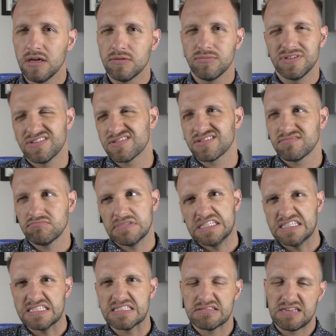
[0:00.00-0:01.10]
which
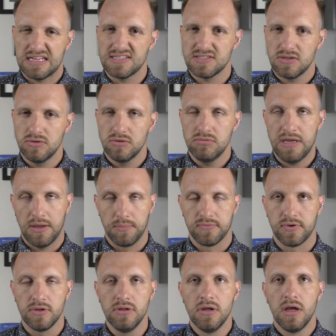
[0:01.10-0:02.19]
is not so
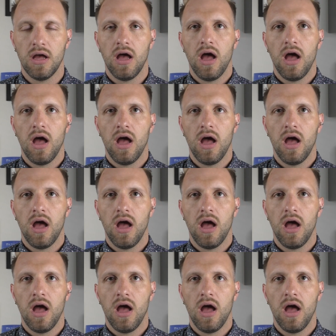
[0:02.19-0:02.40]
helpful.